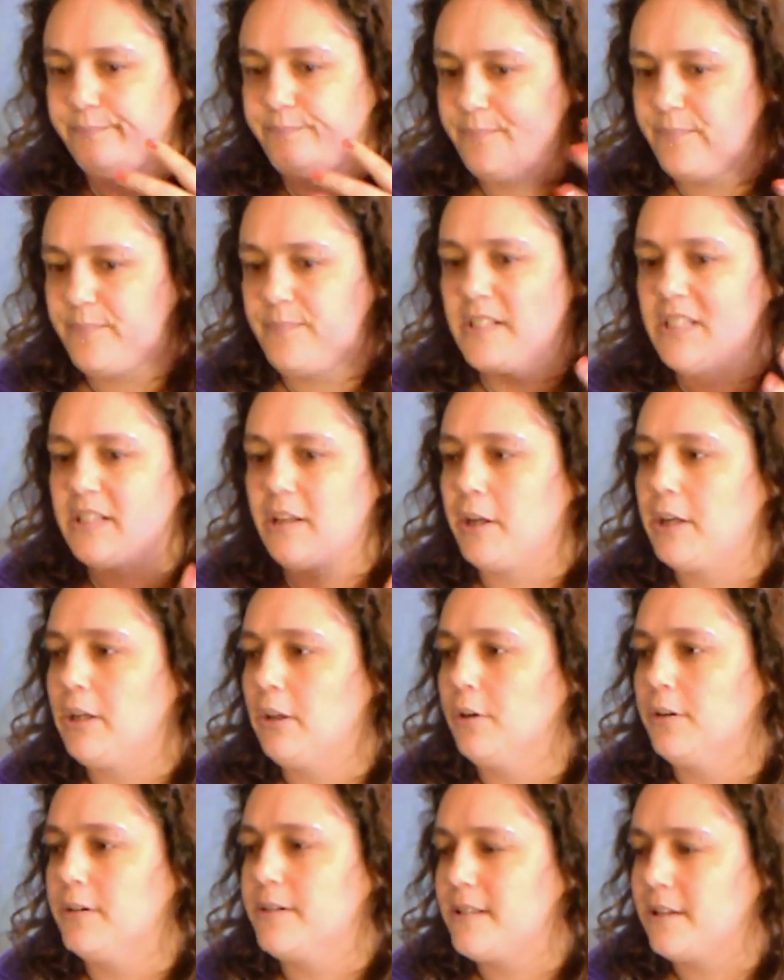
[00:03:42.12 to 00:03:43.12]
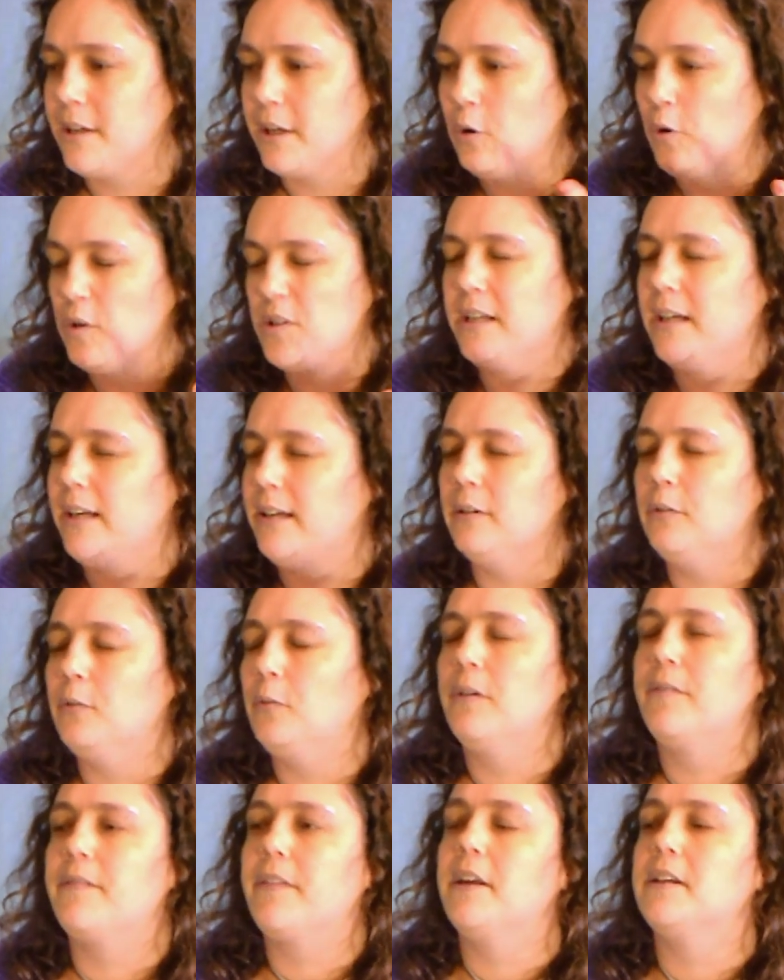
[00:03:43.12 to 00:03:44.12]
psychotic and
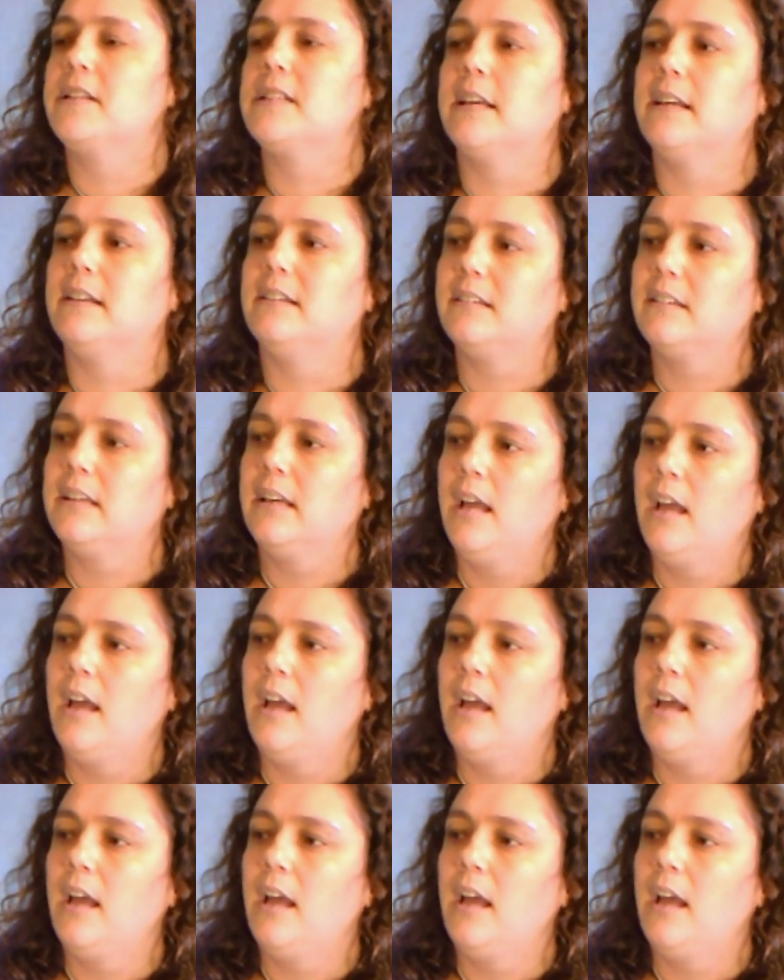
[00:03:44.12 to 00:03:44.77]
all of those things,